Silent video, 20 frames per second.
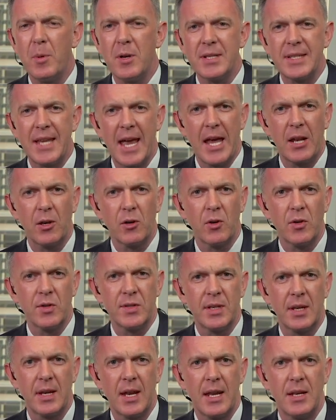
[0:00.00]
standards
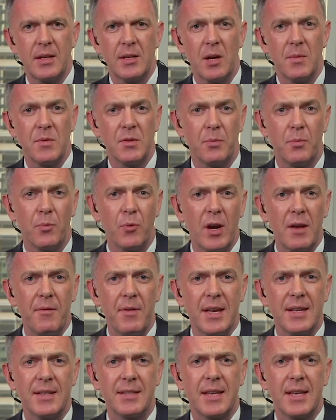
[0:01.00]
in terms of previous